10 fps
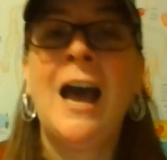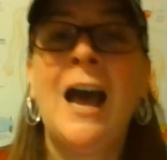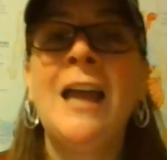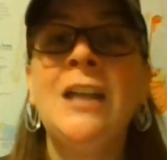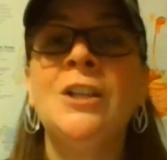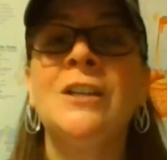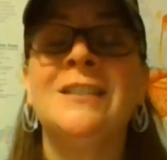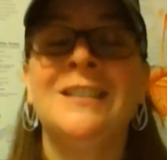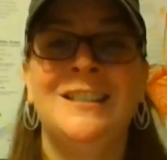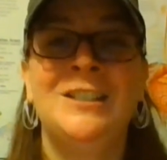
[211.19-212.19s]
I
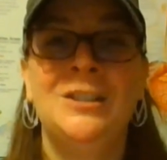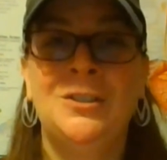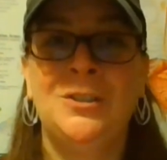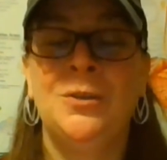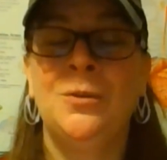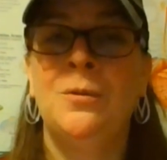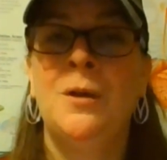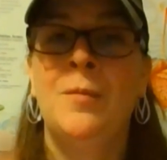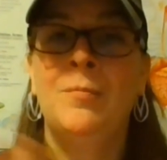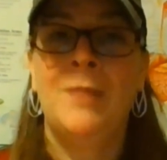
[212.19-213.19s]
looked into
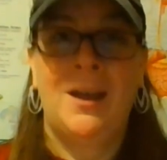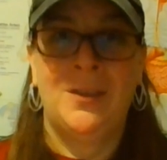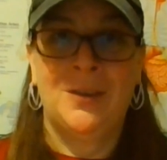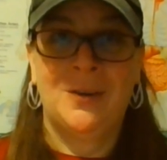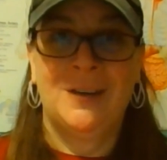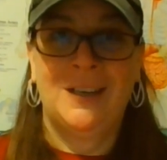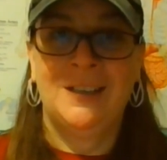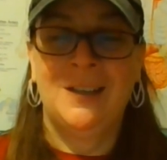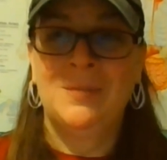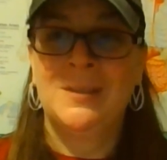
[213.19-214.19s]
math
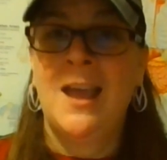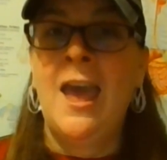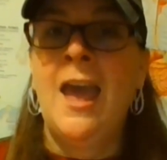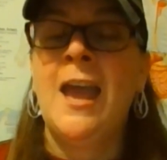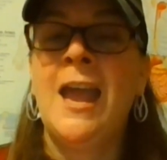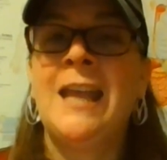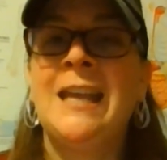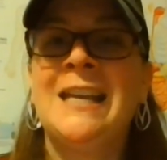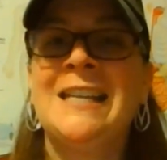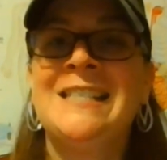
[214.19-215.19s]
curriculums,
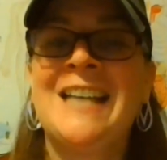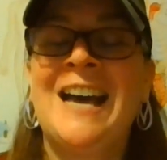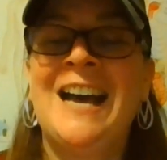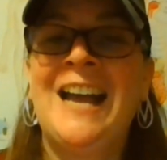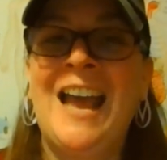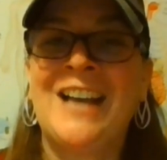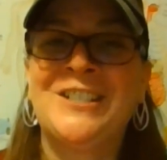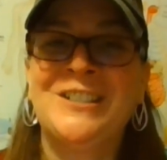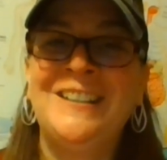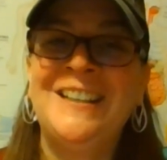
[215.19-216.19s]
and I
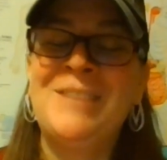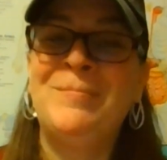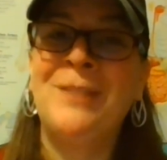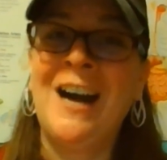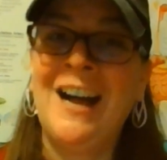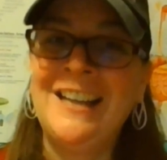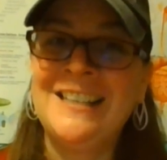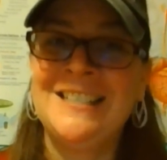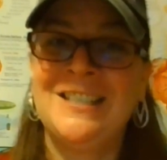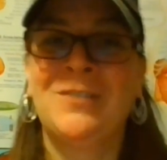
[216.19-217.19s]
actually
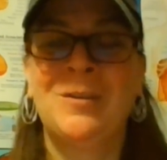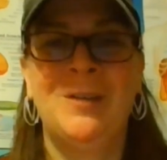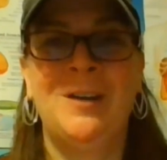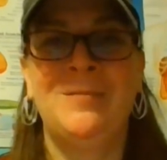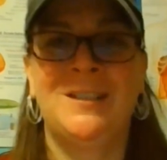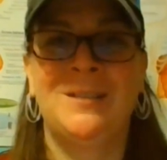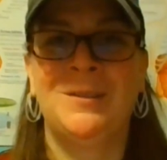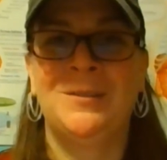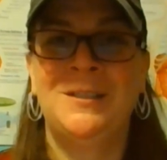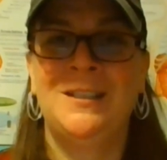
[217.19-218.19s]
bought a different one, which I'm
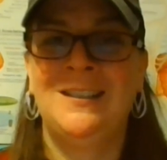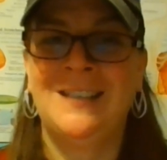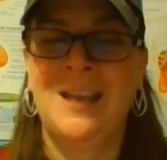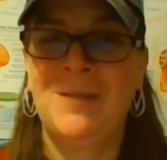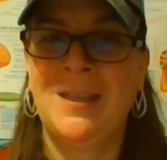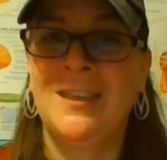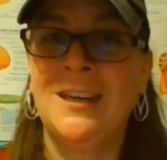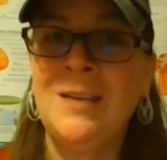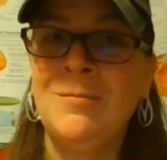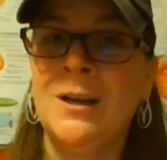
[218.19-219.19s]
not going to say what the
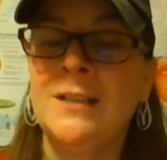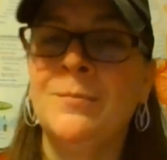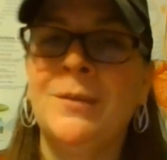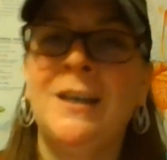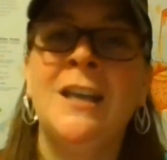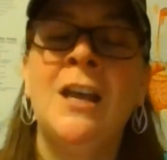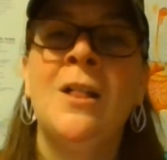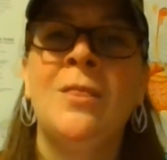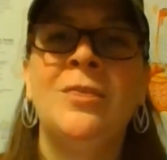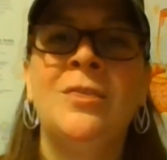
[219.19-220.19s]
name was, but
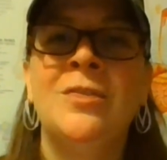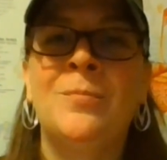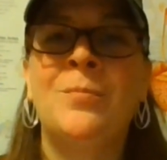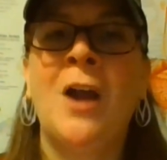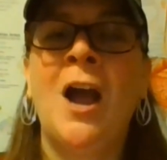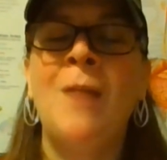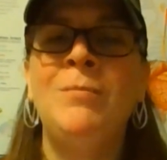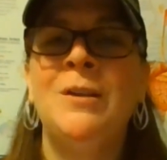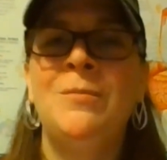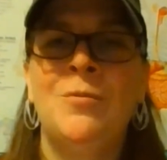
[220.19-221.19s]
the
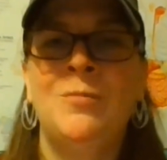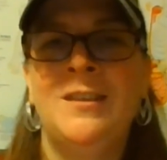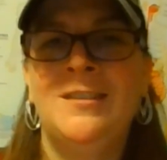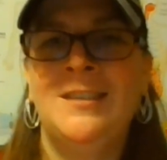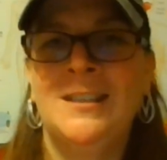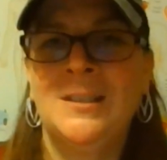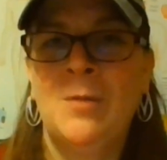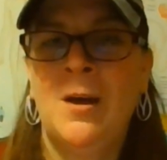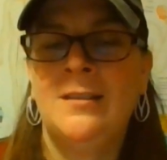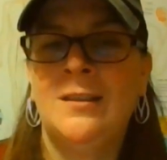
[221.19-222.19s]
problem with this
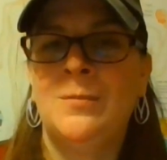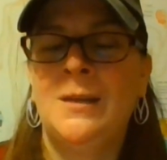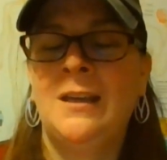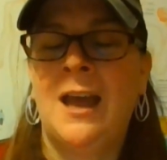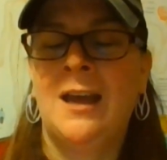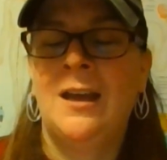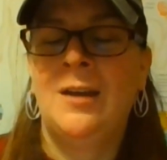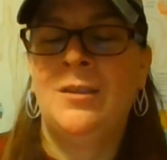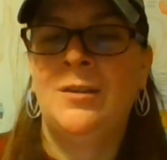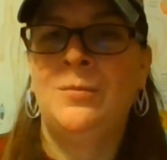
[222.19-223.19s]
one that we
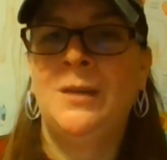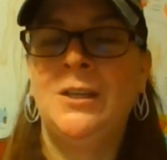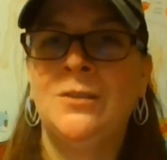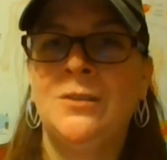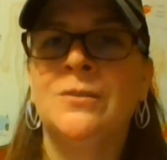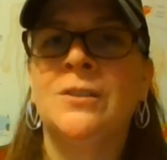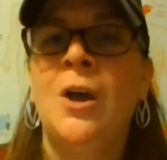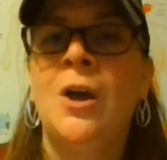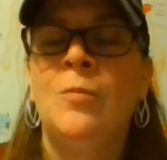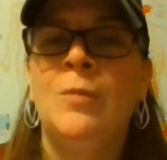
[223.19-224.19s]
used
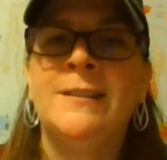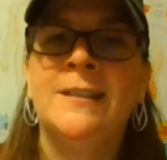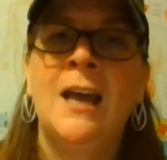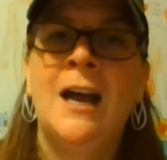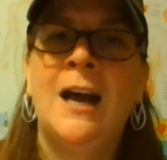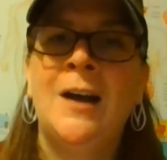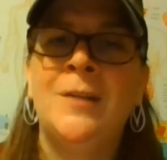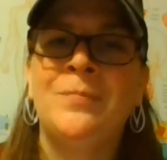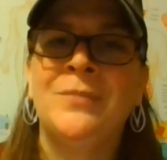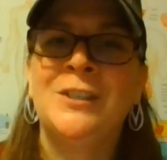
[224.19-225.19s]
was
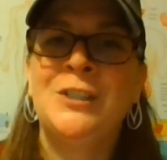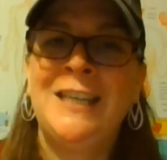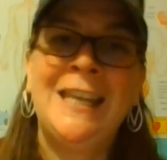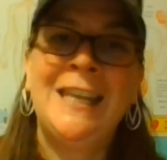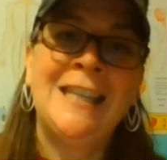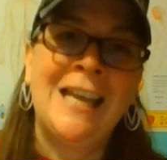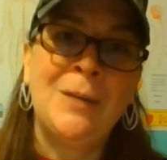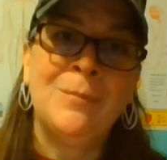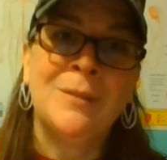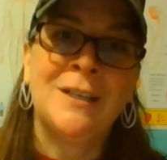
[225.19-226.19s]
she didn't like
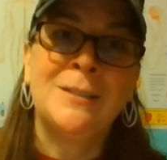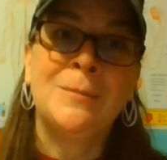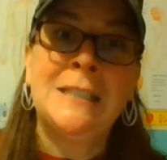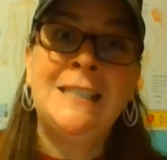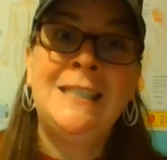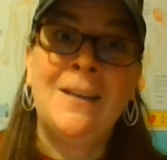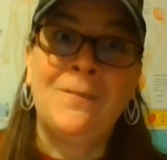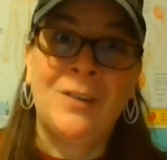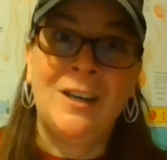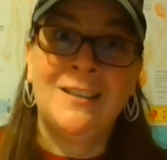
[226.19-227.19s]
it because it was
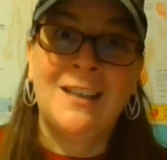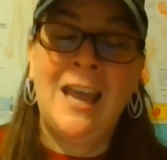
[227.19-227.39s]
different,